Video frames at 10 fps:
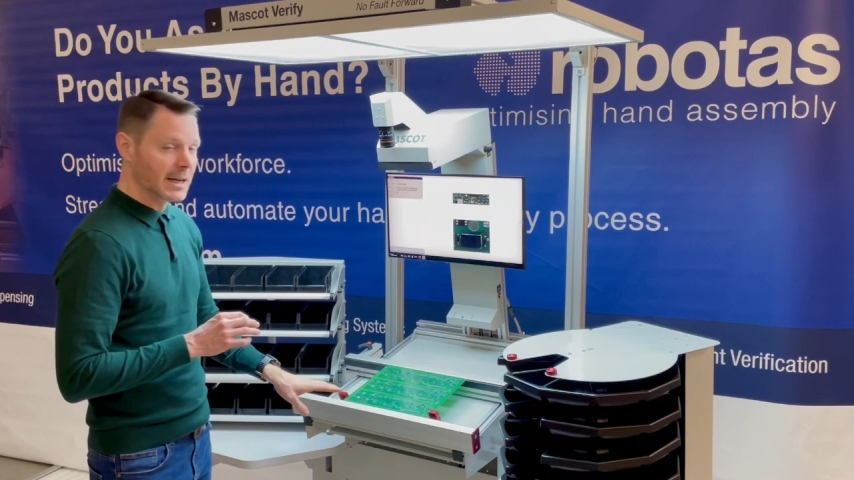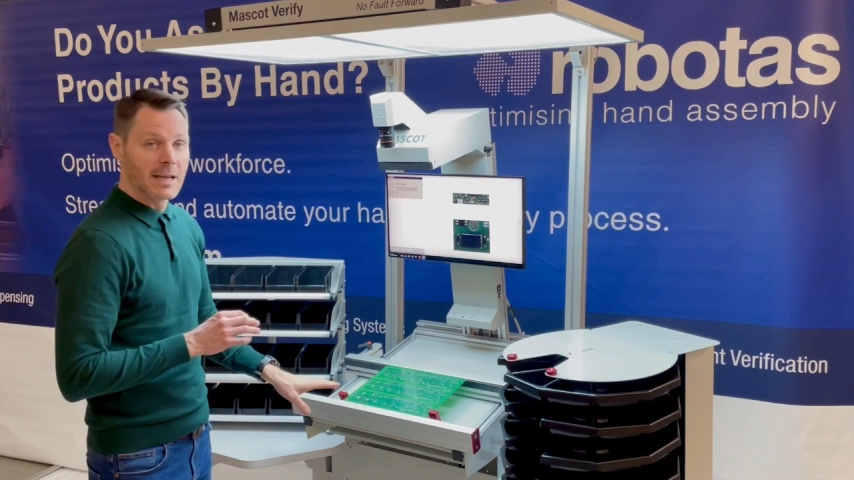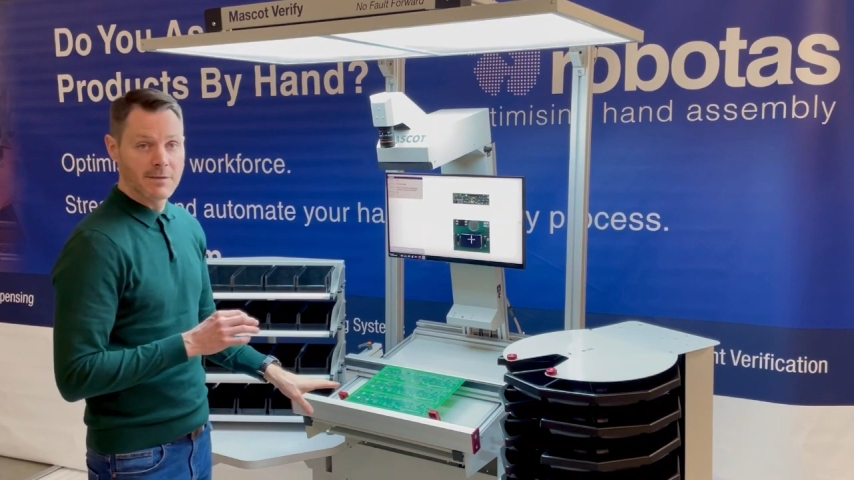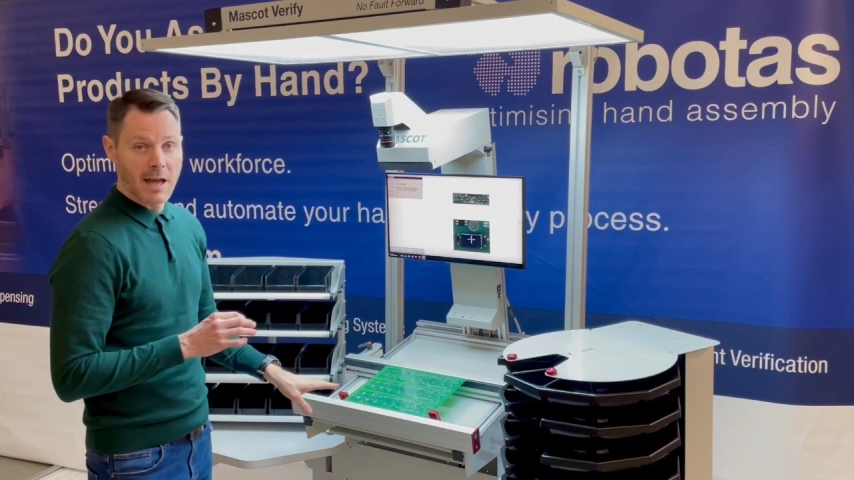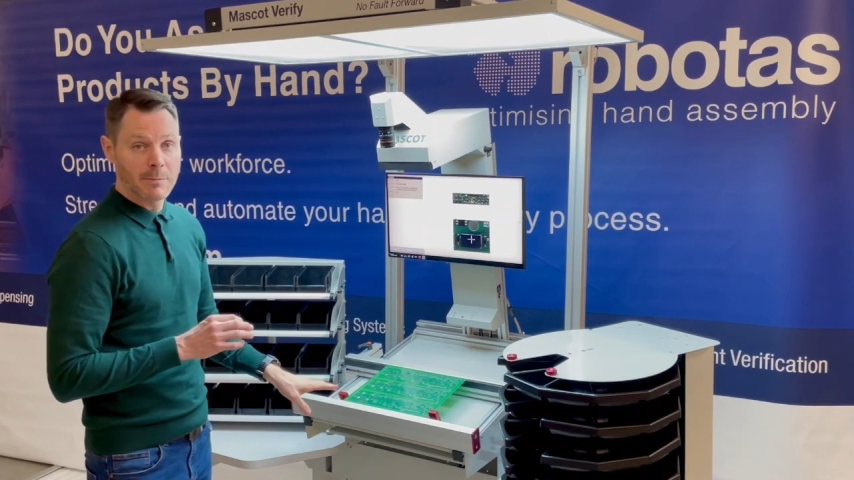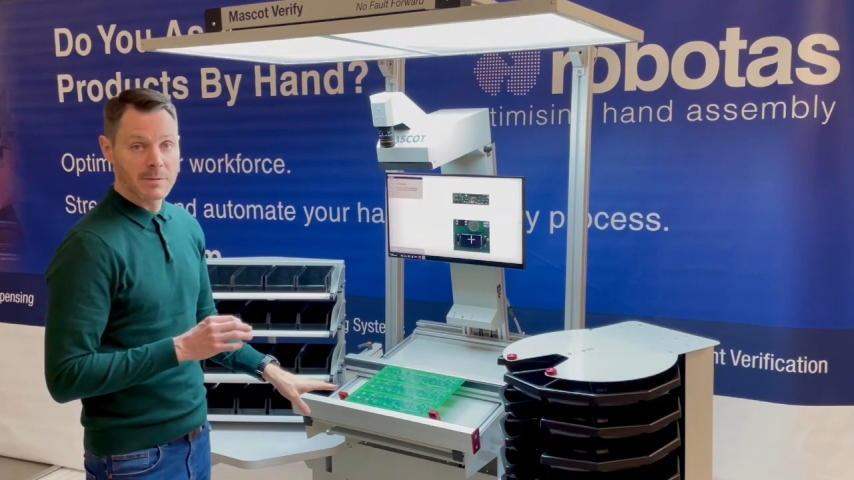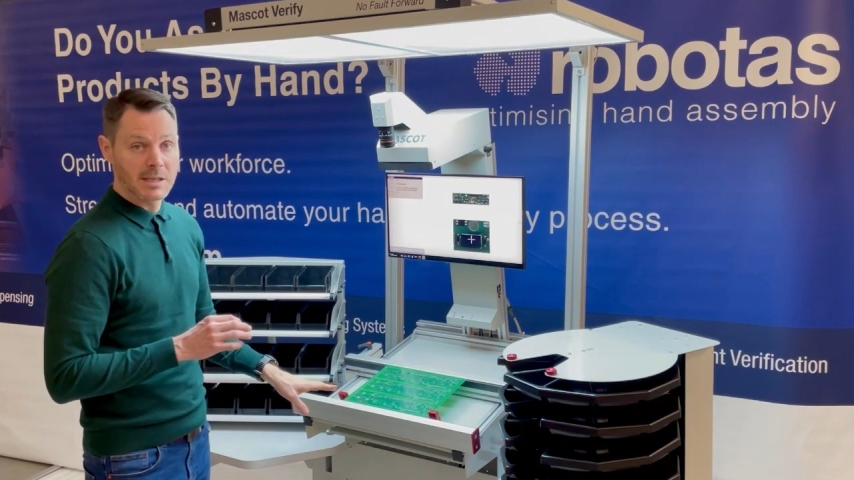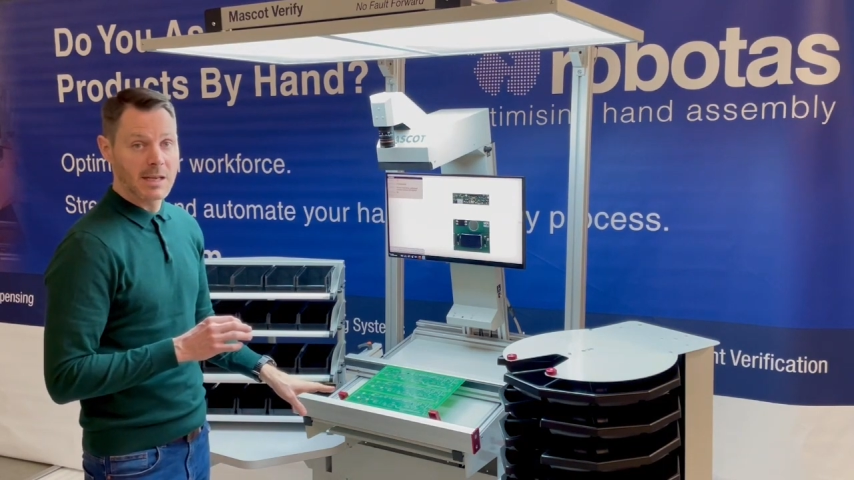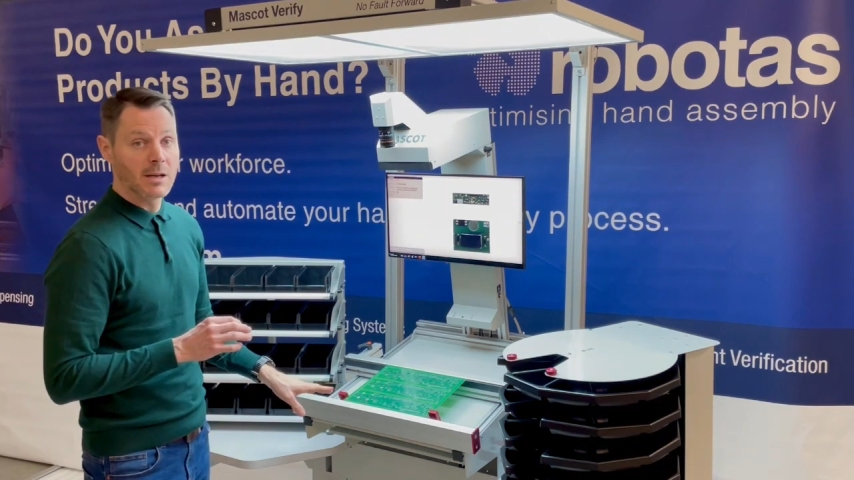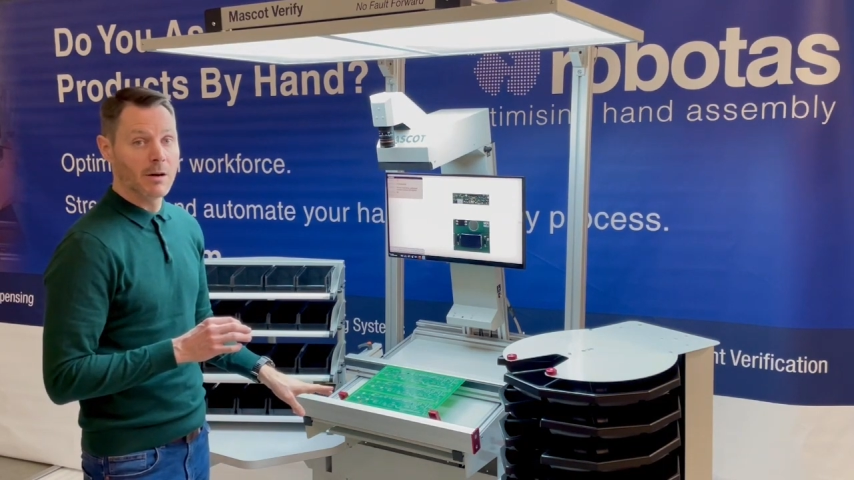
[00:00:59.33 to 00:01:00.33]
and leave it
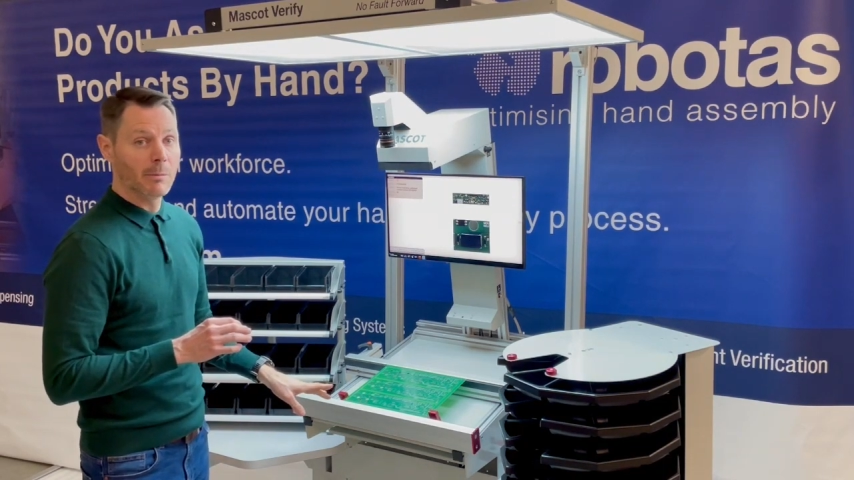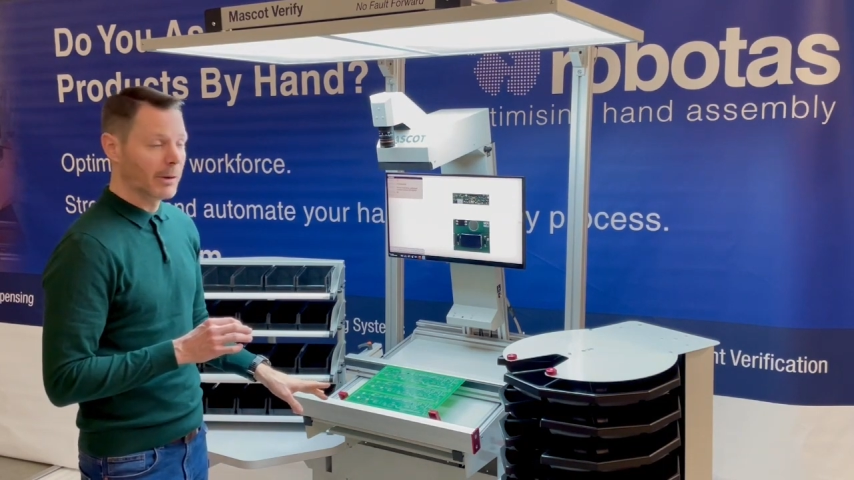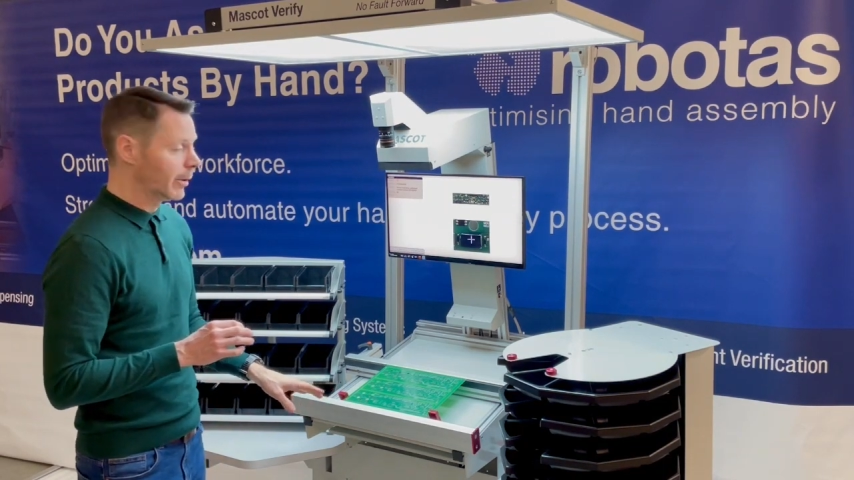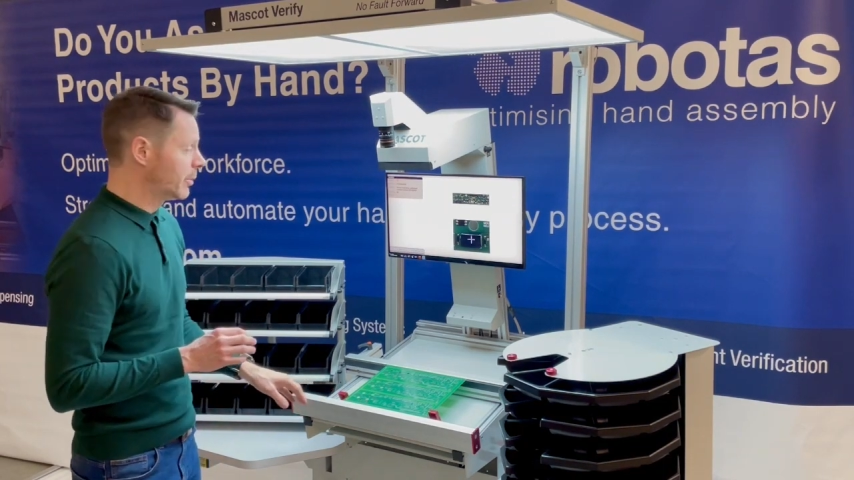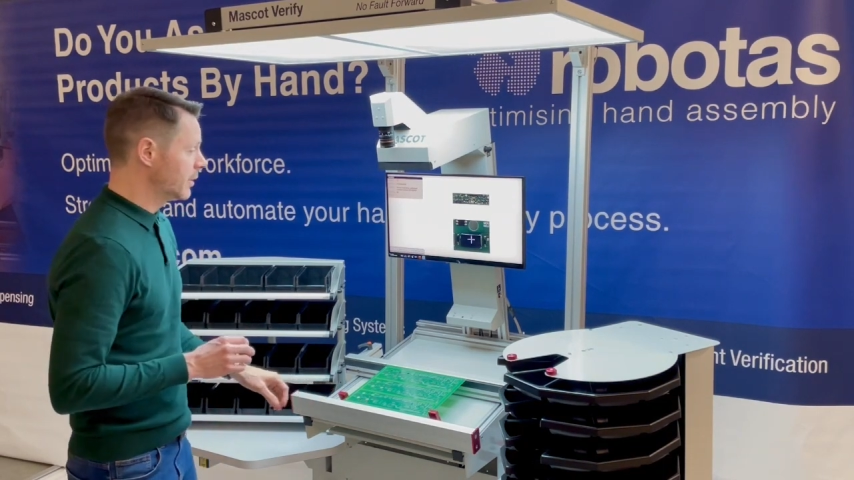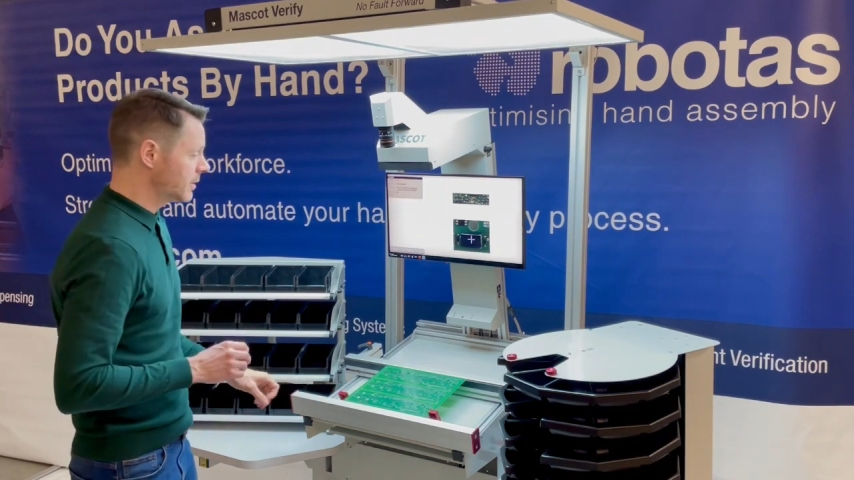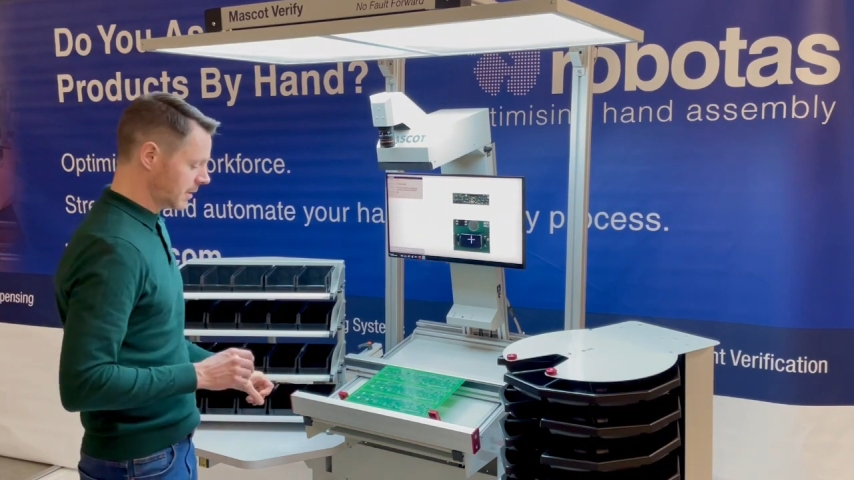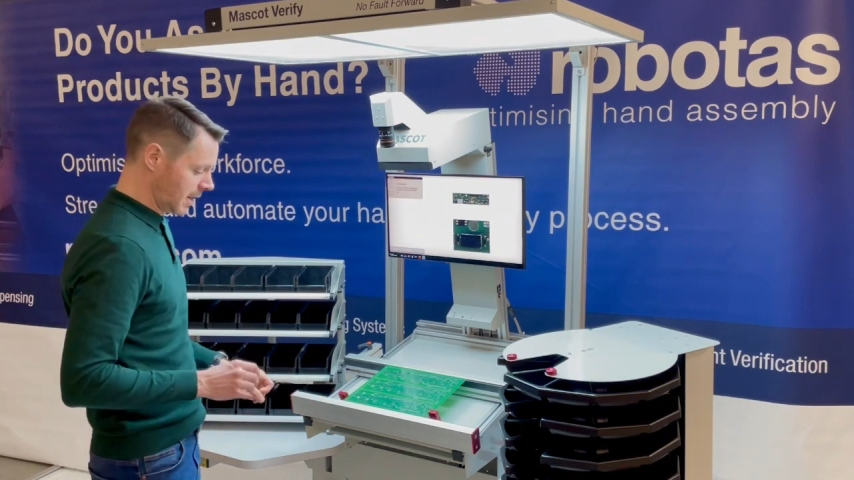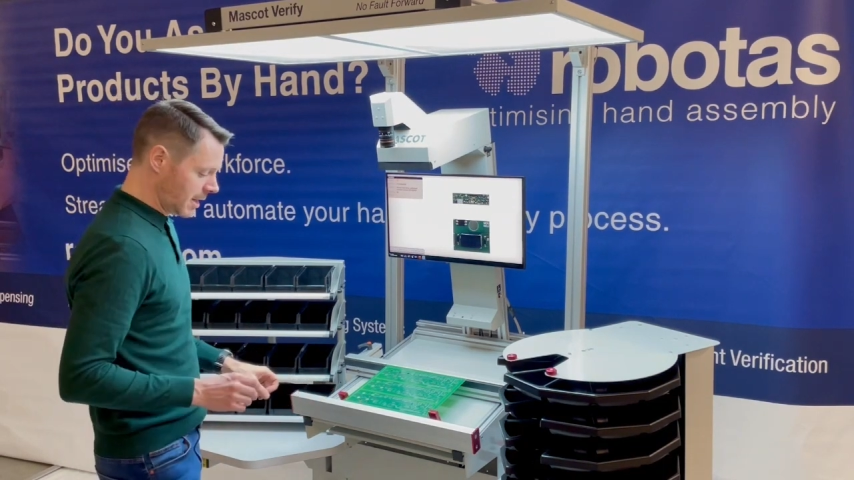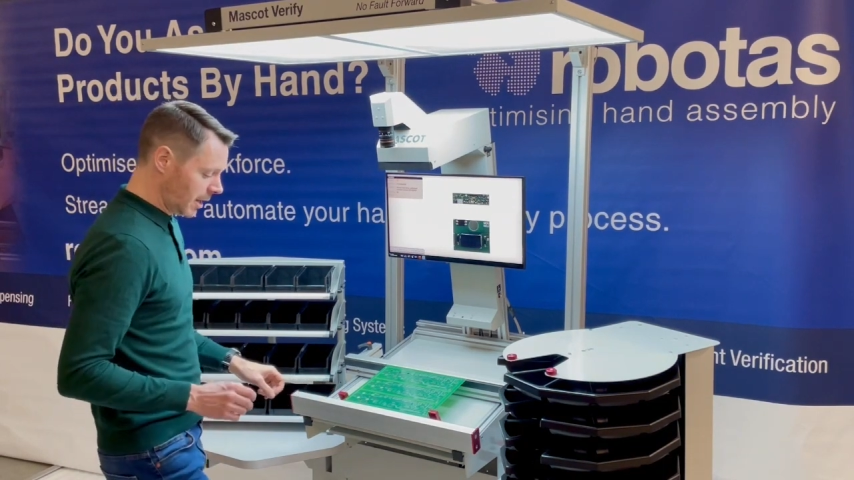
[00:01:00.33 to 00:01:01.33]
empty on purpose,